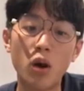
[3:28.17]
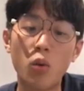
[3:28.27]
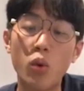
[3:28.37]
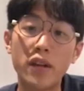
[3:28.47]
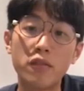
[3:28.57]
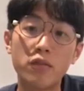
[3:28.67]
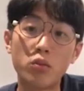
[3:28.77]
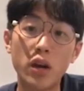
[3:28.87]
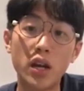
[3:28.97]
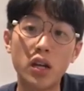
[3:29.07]
a wider
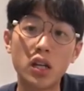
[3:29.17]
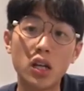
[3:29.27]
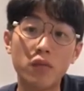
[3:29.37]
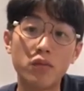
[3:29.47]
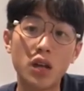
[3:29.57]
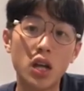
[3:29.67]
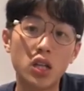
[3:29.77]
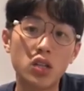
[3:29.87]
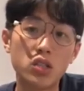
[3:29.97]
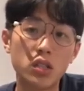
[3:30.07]
variety of
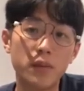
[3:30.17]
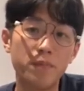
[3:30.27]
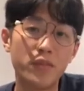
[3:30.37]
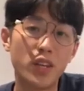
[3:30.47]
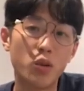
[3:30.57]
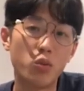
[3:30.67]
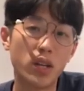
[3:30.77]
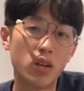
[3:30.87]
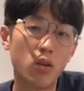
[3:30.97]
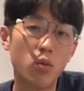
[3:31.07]
knowledge,
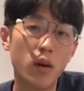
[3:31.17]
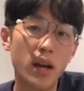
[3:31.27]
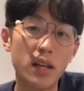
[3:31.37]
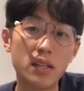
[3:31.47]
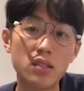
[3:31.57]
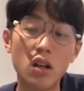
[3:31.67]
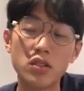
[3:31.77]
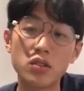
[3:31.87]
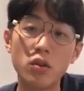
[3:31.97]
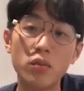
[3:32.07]
theoretical wise
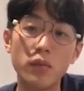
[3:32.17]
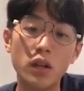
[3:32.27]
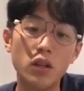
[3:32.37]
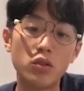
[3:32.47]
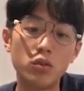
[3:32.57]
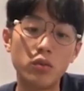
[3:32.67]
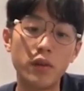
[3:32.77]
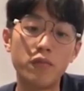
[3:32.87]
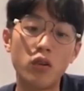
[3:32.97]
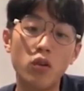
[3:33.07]
also, to
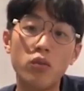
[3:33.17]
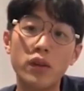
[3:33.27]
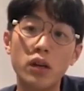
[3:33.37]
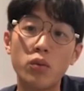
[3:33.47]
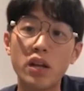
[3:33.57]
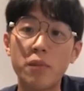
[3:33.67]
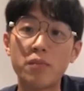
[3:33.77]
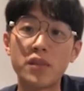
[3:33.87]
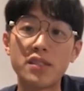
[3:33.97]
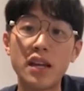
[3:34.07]
involve when
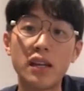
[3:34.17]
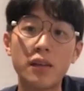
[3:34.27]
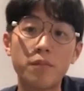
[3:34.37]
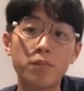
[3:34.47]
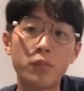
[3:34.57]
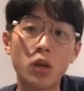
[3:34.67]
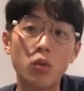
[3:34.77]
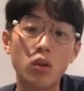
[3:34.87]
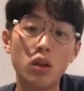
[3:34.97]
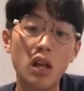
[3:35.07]
I'm designing.
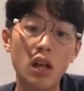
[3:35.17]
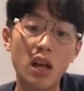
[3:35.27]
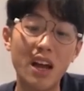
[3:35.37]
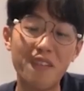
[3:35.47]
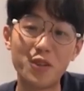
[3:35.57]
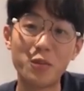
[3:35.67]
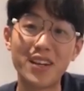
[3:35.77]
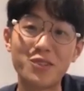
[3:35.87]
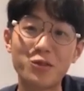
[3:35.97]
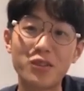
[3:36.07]
Well, after
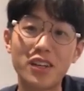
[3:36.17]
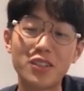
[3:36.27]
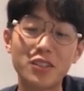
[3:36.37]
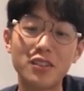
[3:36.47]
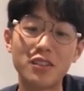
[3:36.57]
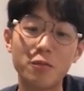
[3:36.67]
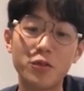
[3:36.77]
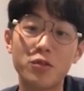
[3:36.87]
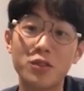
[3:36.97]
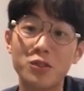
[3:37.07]
my introduction,
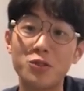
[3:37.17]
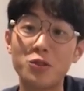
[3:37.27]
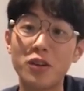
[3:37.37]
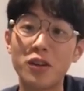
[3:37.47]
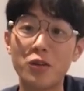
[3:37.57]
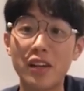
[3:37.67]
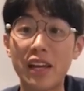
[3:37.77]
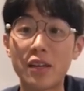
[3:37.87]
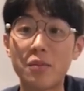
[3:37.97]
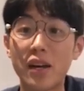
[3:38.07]
if you enjoy or
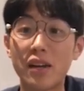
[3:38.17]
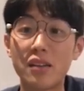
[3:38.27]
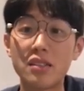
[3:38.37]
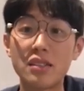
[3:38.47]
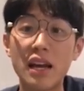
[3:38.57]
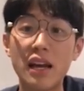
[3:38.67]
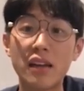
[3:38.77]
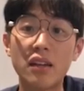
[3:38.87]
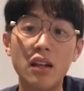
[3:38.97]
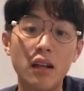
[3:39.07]
like my
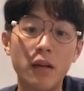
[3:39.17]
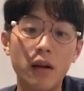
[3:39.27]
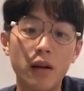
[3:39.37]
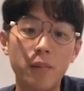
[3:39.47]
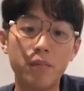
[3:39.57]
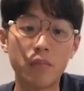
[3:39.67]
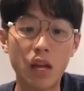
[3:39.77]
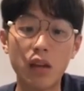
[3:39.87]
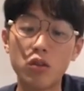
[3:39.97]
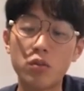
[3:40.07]
design,
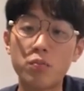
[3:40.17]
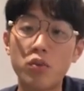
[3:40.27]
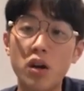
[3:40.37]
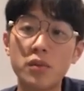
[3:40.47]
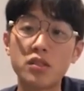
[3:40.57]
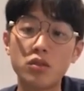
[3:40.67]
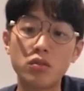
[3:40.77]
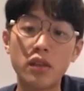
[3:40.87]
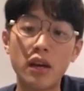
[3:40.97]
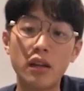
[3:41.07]
I could promise
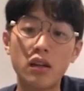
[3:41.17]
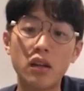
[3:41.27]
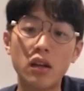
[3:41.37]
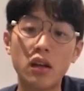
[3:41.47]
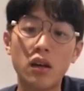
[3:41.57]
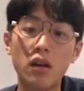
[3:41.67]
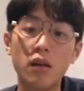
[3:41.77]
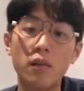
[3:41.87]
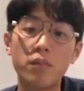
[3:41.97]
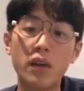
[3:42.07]
you that
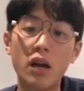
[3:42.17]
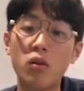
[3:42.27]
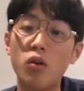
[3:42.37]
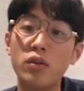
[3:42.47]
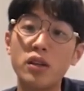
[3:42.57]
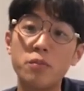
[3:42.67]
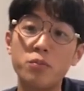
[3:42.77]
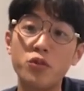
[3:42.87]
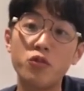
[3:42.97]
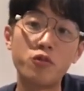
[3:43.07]
I will only
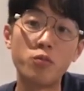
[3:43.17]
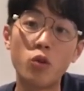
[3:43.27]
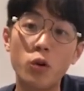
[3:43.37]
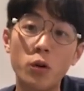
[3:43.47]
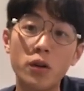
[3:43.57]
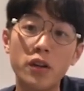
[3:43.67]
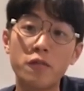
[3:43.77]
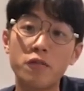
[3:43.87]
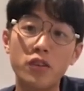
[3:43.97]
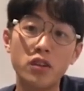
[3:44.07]
improve more
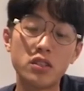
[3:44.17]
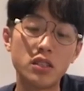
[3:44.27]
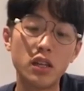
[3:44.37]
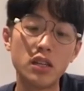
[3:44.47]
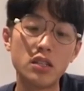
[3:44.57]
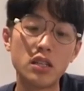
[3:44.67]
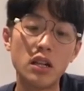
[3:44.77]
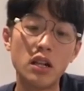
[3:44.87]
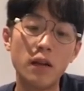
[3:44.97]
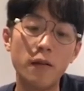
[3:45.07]
in further studies,
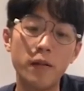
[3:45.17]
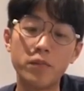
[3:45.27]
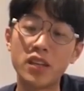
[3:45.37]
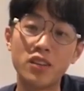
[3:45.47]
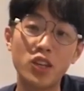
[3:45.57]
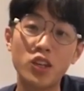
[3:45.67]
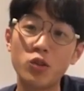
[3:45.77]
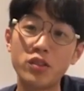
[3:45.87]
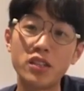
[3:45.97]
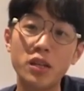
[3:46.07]

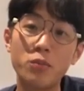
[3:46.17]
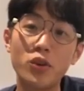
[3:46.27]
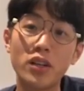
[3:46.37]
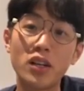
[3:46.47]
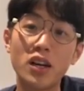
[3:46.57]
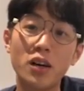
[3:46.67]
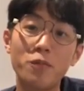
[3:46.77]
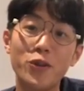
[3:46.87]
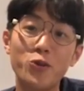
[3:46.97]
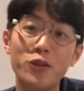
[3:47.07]
continuously bring
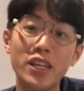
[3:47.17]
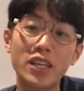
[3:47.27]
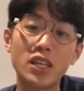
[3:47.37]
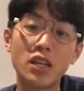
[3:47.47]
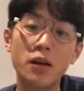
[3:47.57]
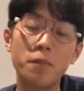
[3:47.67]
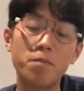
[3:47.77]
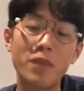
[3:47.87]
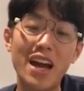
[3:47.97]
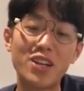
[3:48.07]
up unique,
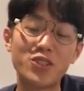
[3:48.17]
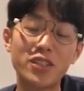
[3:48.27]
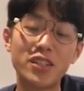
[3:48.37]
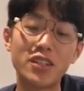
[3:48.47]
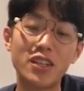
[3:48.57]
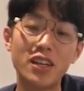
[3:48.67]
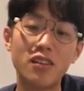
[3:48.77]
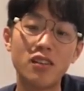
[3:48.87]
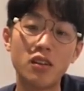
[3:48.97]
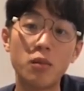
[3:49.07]
passionate,
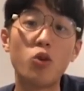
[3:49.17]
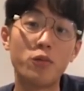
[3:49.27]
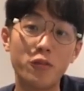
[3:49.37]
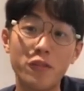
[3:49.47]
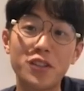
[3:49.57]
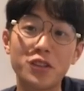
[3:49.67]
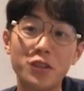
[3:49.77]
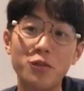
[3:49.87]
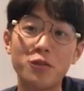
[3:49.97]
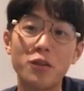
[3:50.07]
and more
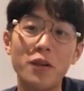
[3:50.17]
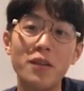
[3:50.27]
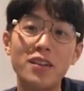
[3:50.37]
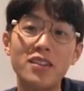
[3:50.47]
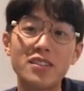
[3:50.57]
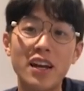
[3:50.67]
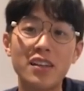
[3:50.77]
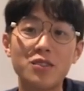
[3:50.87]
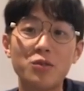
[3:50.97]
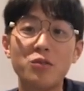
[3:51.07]
professional
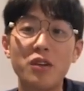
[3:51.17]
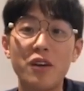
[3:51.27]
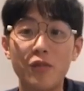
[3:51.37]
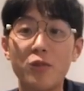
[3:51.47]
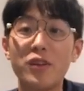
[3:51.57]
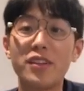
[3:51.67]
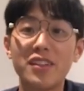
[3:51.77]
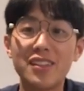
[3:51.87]
designs to everyone.